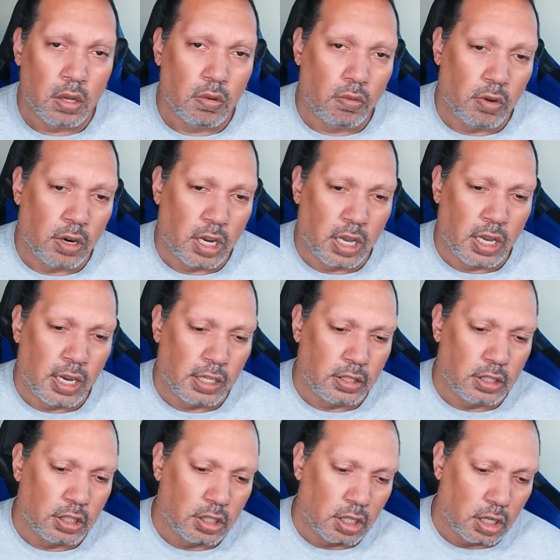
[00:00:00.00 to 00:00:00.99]
when I had to
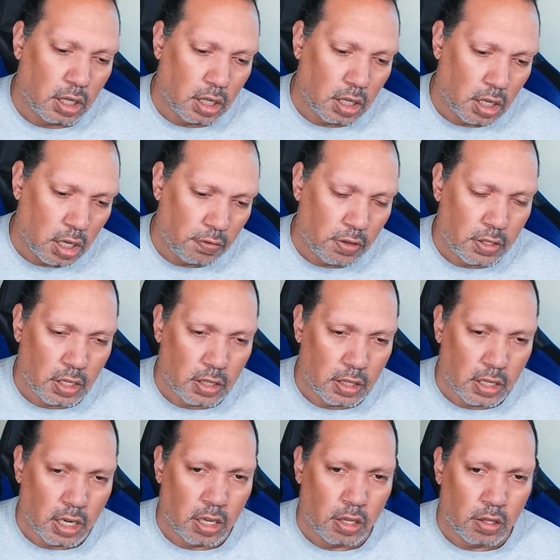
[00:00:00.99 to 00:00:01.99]
shut everything
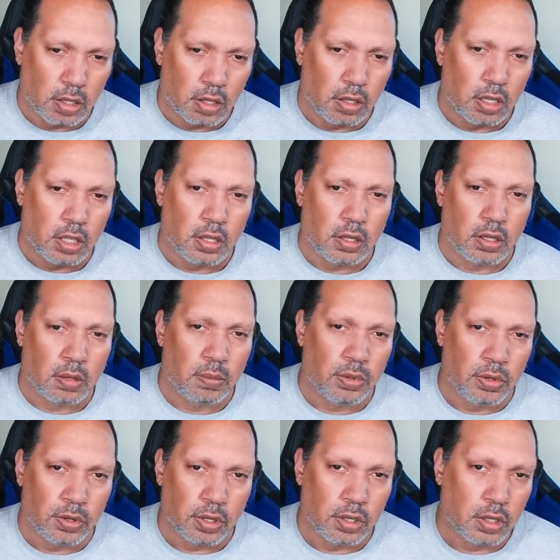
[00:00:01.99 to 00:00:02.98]
down in the
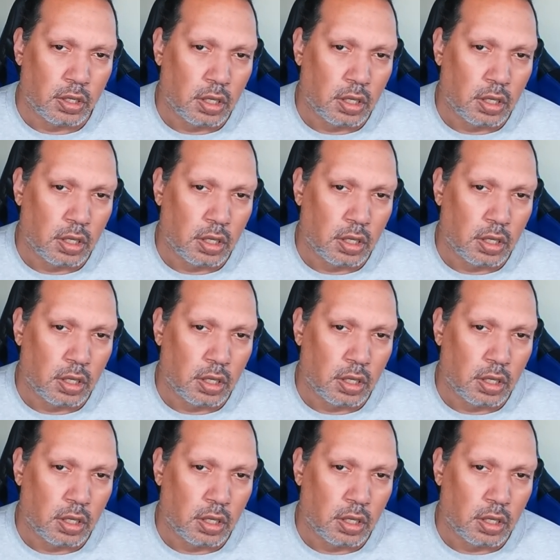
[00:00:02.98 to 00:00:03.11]
computer.